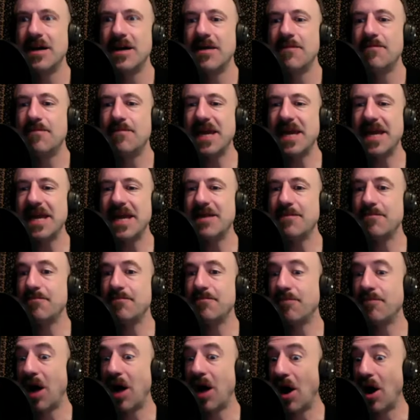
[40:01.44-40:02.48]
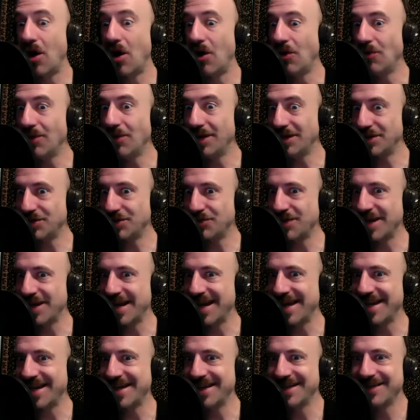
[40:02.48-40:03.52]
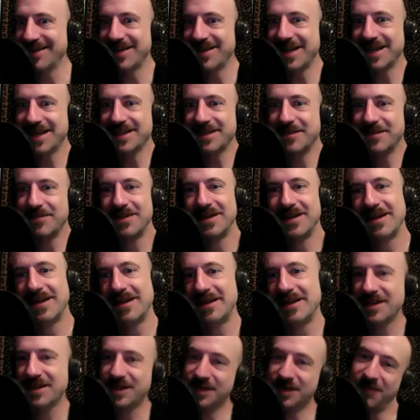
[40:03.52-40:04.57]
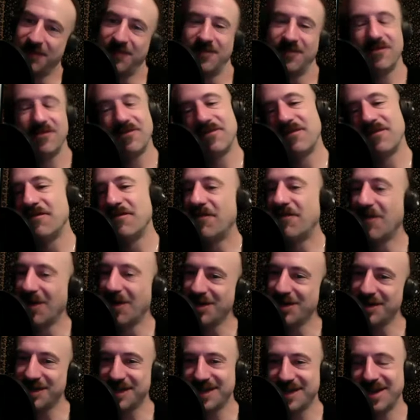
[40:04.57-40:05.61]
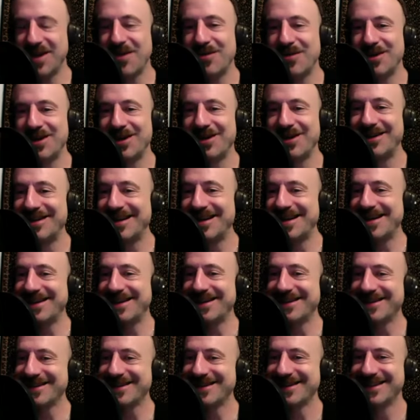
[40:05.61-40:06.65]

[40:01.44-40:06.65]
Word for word: be in poetry. You got some some verse going on here.